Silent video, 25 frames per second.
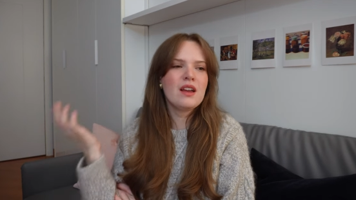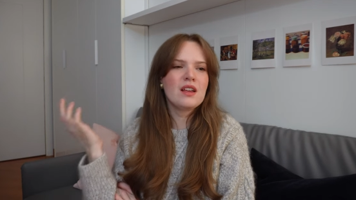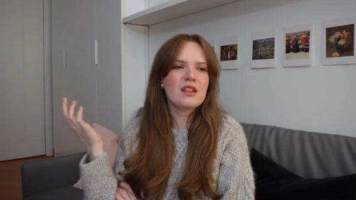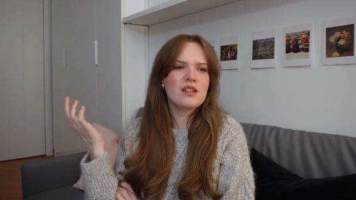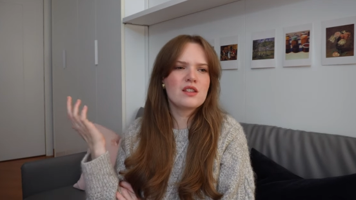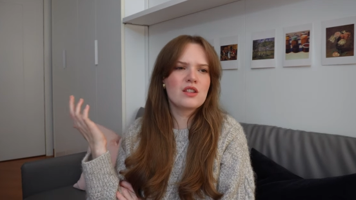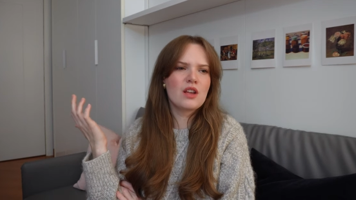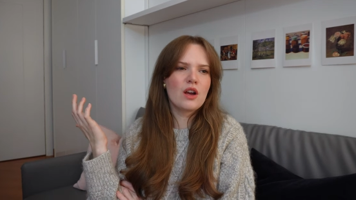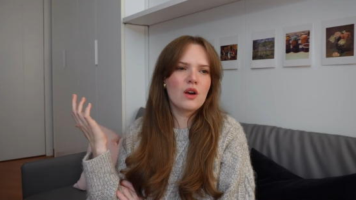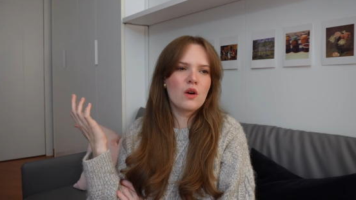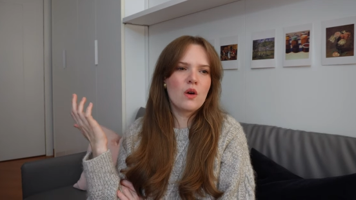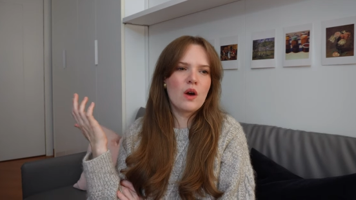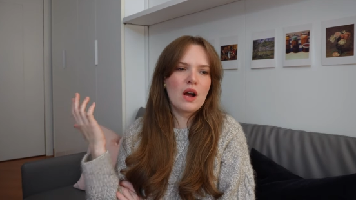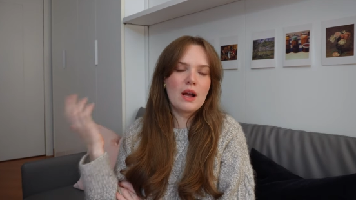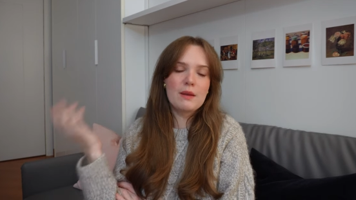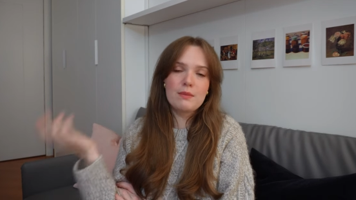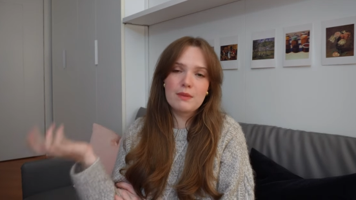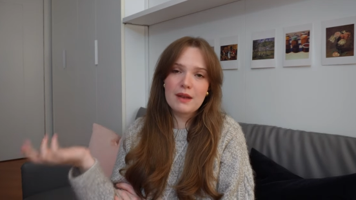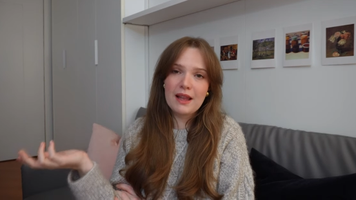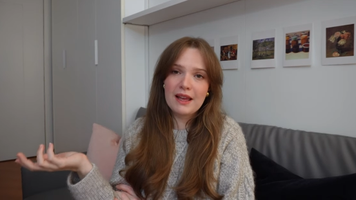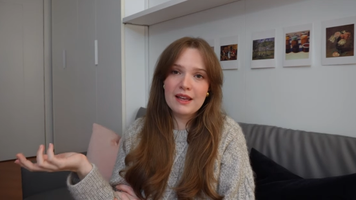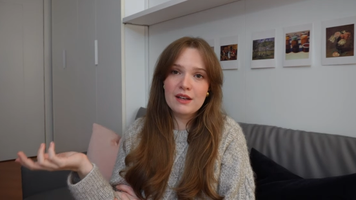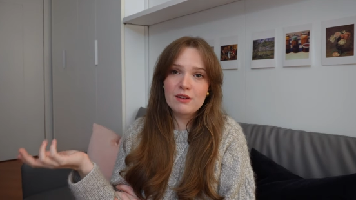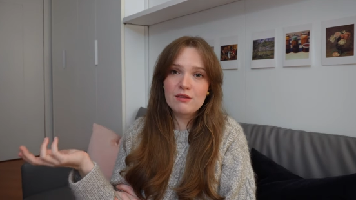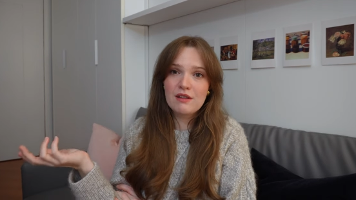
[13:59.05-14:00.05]
So I
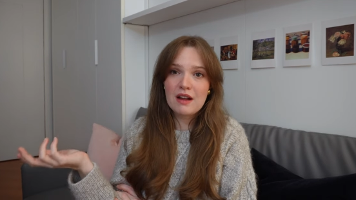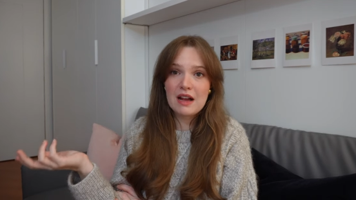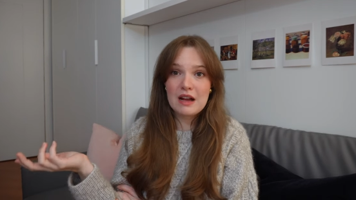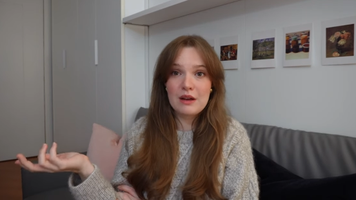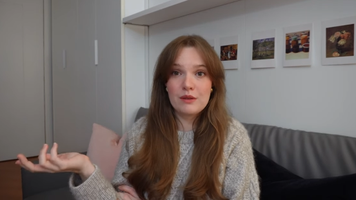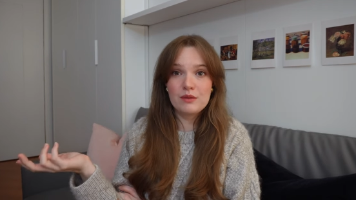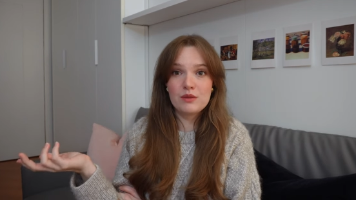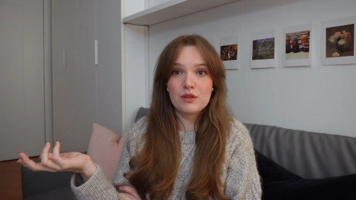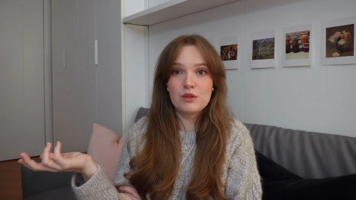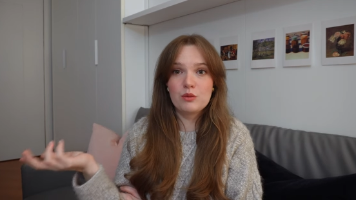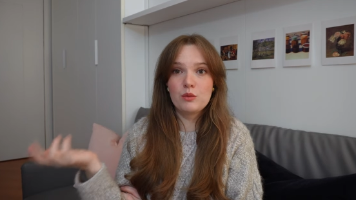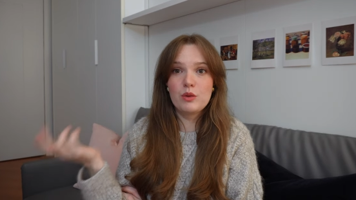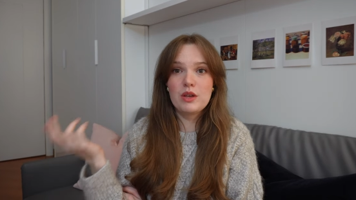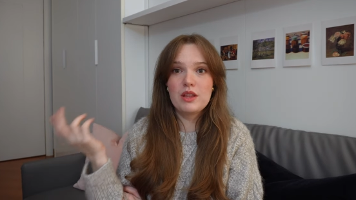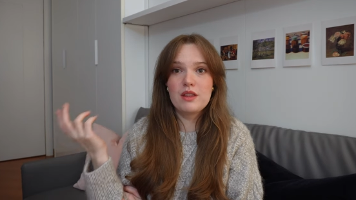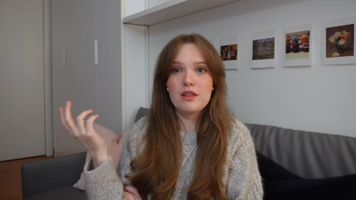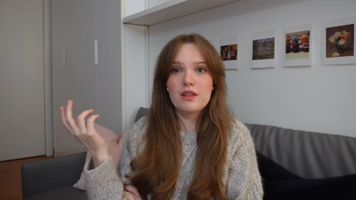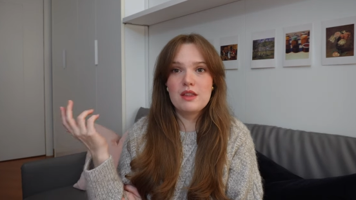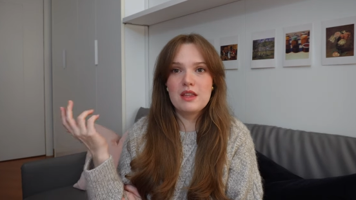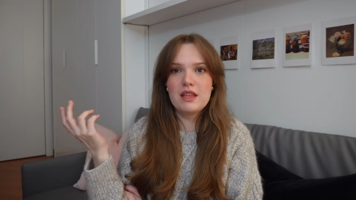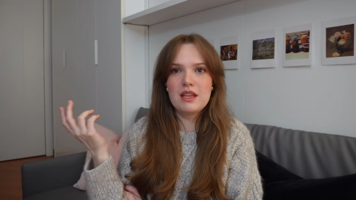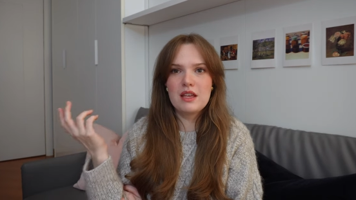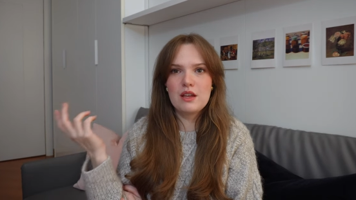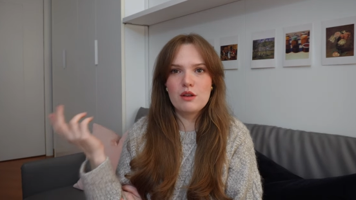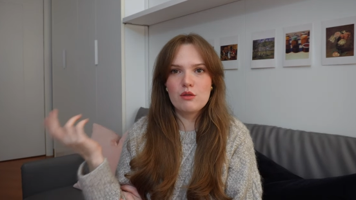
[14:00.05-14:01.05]
played around with
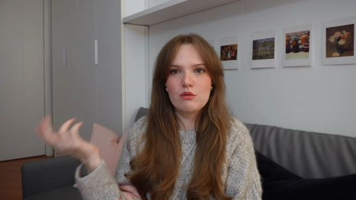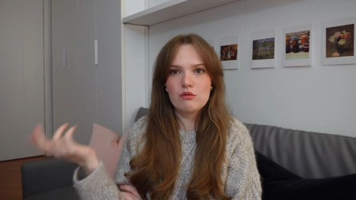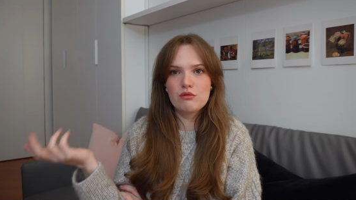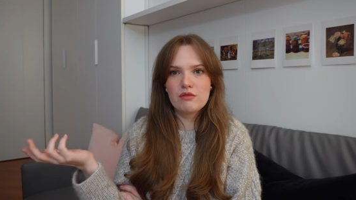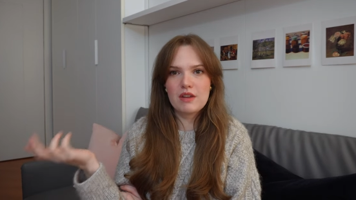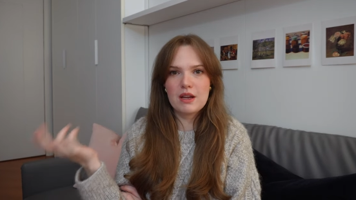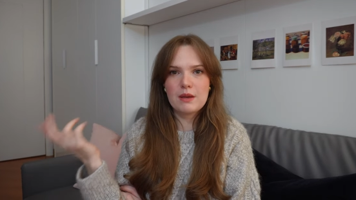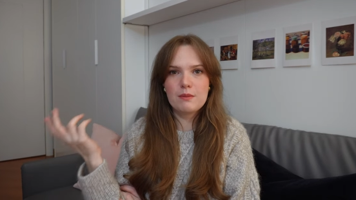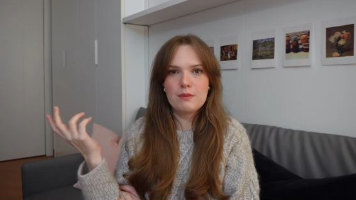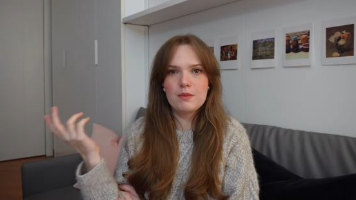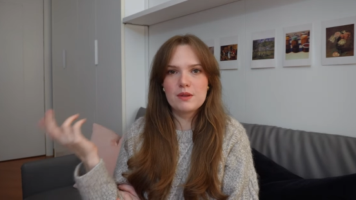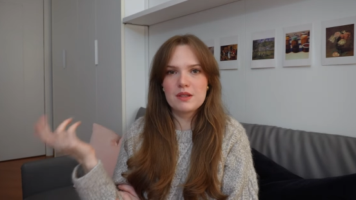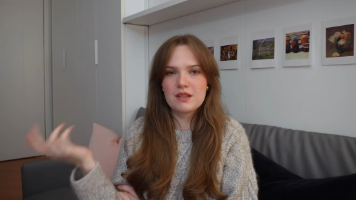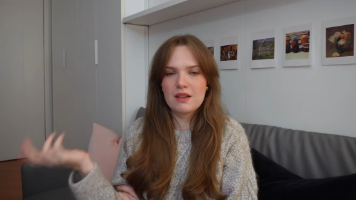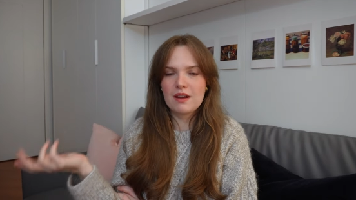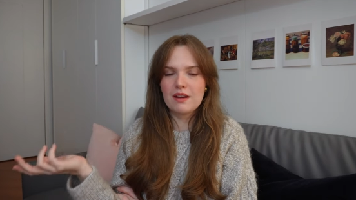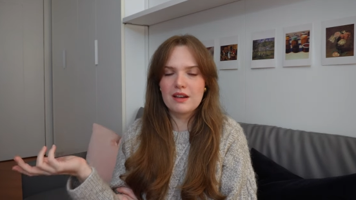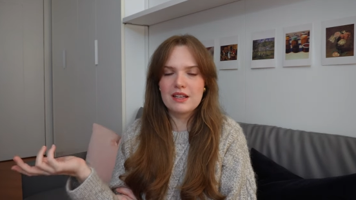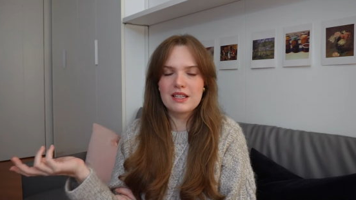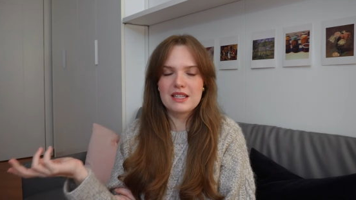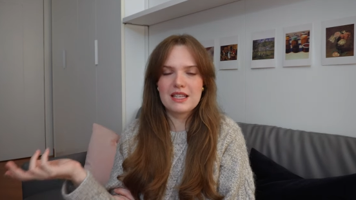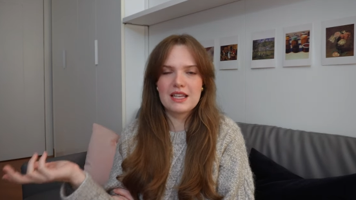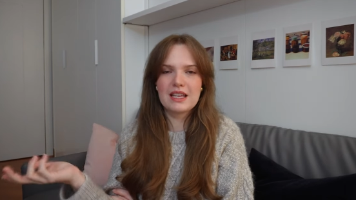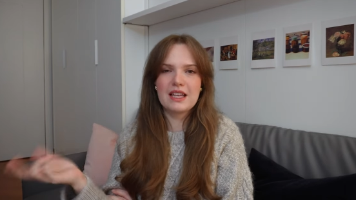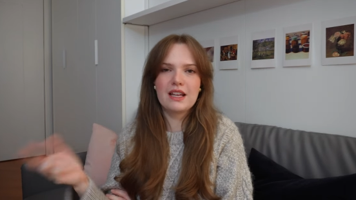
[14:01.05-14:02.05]
the rib
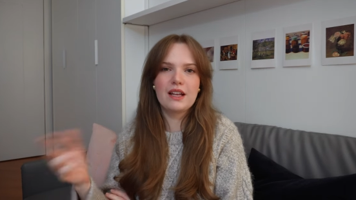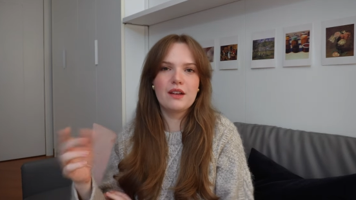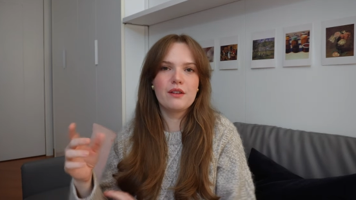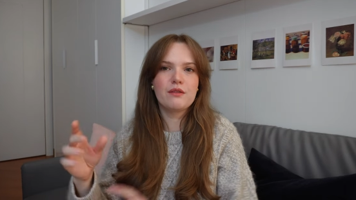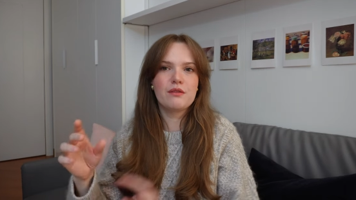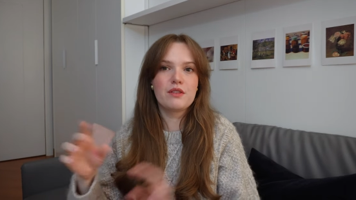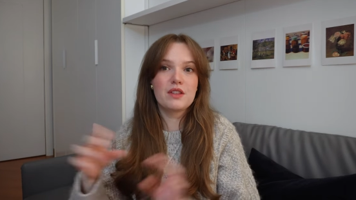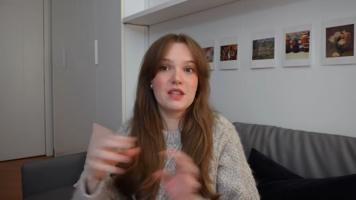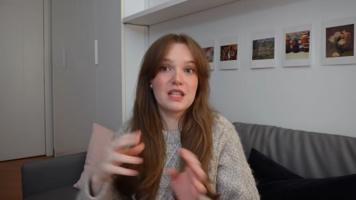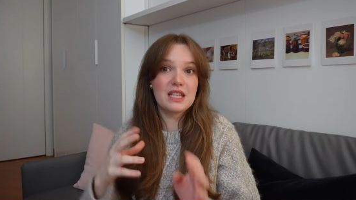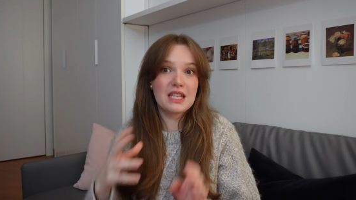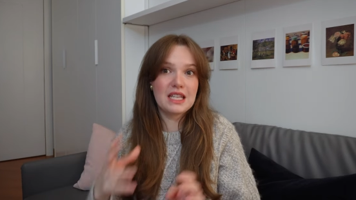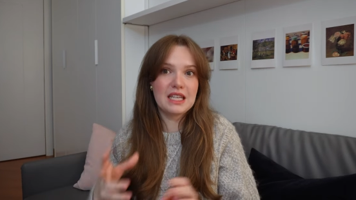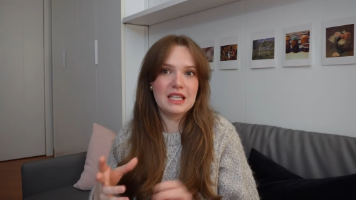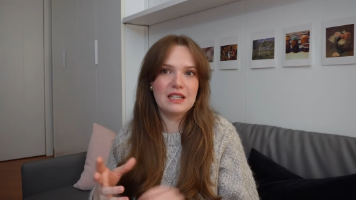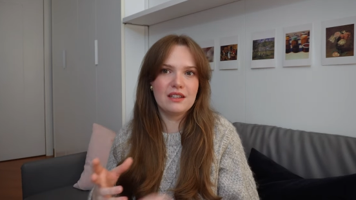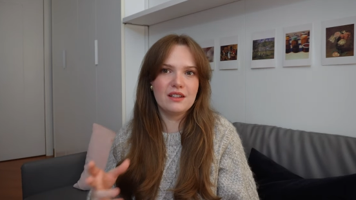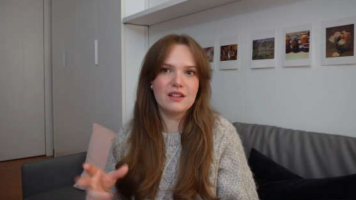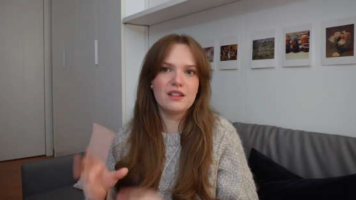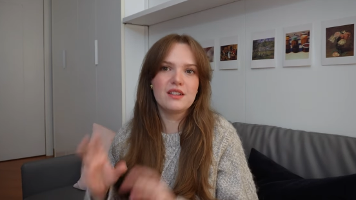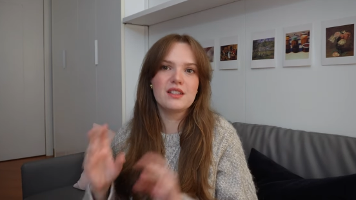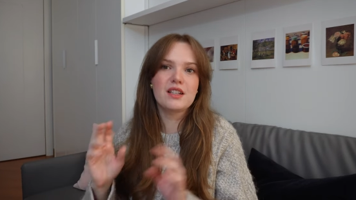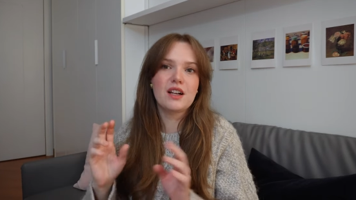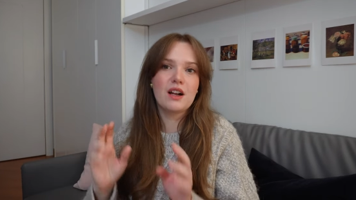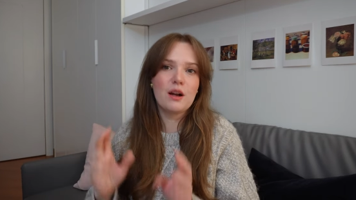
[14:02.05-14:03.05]
sizing for the
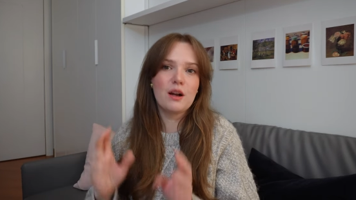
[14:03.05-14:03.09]
needles a